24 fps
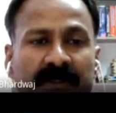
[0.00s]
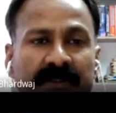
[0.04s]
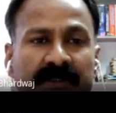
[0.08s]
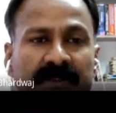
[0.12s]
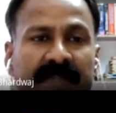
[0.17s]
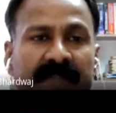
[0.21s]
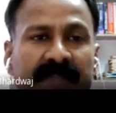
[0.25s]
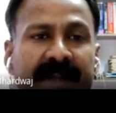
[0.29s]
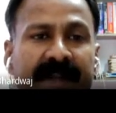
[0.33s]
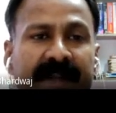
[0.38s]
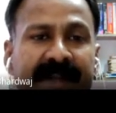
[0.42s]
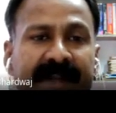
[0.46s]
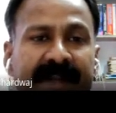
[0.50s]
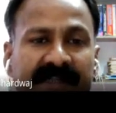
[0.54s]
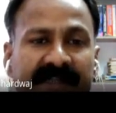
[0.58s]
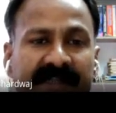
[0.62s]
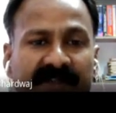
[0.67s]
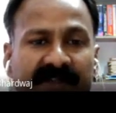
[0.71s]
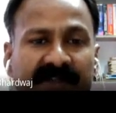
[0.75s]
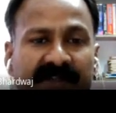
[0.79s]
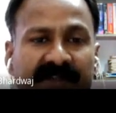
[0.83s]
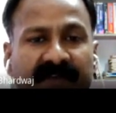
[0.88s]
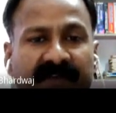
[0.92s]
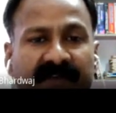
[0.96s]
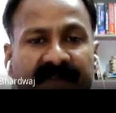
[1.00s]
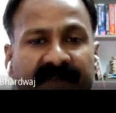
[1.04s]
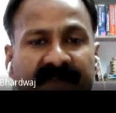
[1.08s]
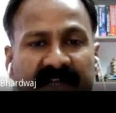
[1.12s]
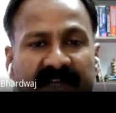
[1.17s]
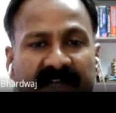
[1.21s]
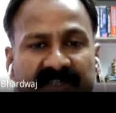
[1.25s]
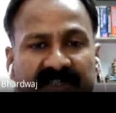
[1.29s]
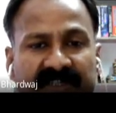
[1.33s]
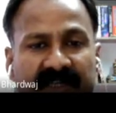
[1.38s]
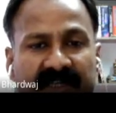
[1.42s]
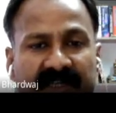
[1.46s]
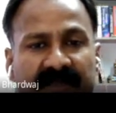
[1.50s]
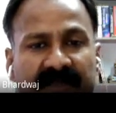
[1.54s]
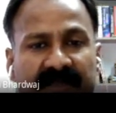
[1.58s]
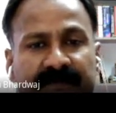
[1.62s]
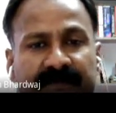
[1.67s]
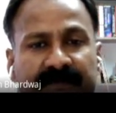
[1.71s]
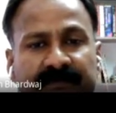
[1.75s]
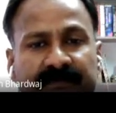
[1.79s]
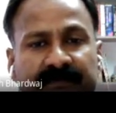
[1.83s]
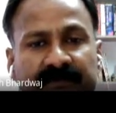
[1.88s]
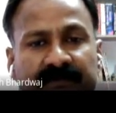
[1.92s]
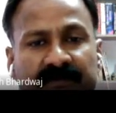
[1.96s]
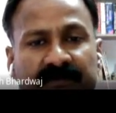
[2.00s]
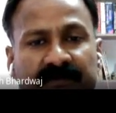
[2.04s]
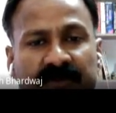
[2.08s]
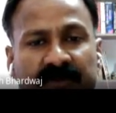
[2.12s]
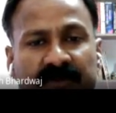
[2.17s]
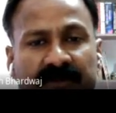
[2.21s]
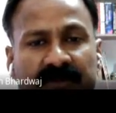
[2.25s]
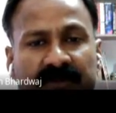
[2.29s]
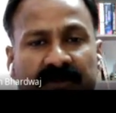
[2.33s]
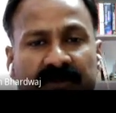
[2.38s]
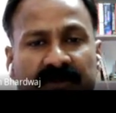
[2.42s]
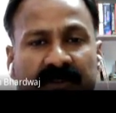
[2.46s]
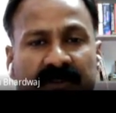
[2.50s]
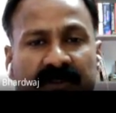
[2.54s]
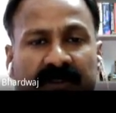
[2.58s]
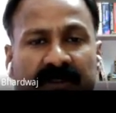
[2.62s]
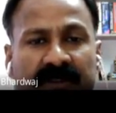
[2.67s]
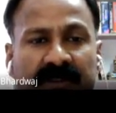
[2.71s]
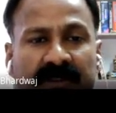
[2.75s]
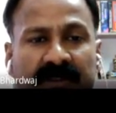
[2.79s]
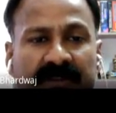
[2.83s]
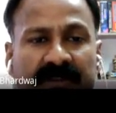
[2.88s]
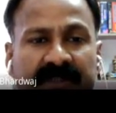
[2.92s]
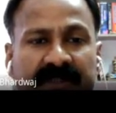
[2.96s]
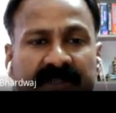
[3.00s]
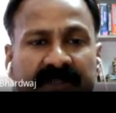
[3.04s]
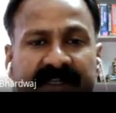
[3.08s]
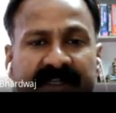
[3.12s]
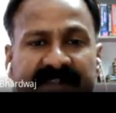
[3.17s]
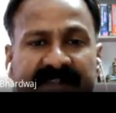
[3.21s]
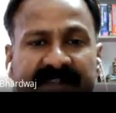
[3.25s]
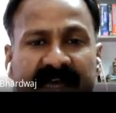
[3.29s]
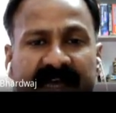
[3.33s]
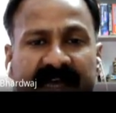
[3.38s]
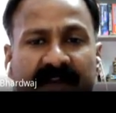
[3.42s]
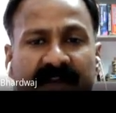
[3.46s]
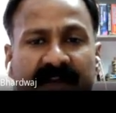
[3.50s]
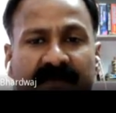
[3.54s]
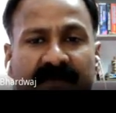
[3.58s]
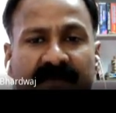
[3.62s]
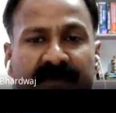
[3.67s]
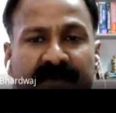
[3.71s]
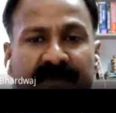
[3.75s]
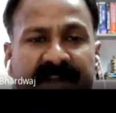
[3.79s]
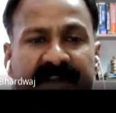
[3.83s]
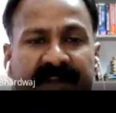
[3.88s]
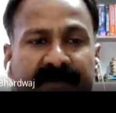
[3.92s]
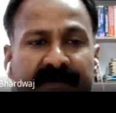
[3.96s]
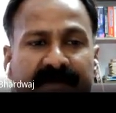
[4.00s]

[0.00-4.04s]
The index of refraction, that is n of medium,